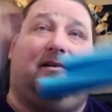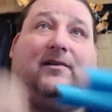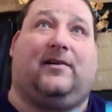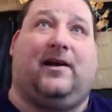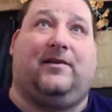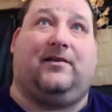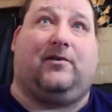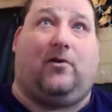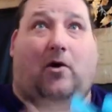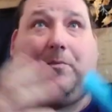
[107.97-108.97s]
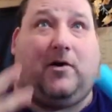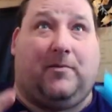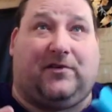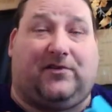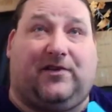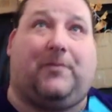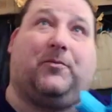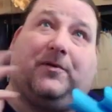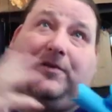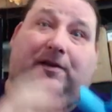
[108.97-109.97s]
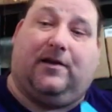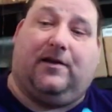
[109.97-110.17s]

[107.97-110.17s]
Okay, they're all pyramids of steps, but the